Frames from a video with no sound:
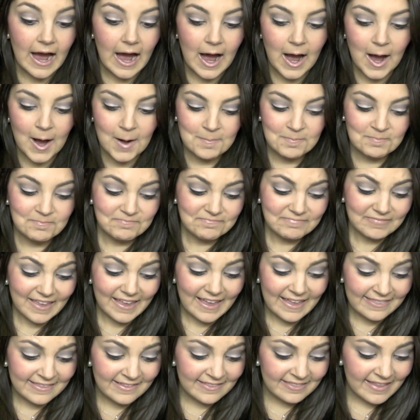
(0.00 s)
Um,
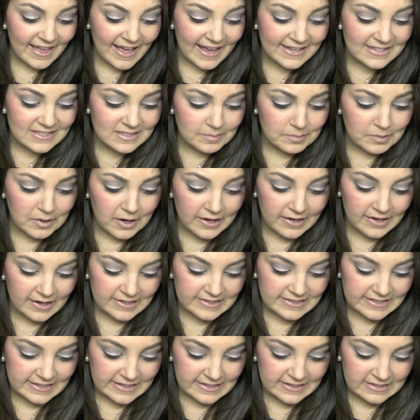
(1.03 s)
and the last
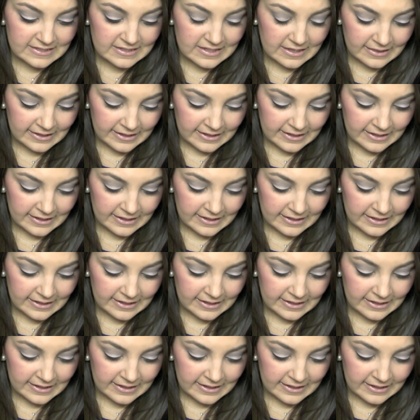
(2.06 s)
product is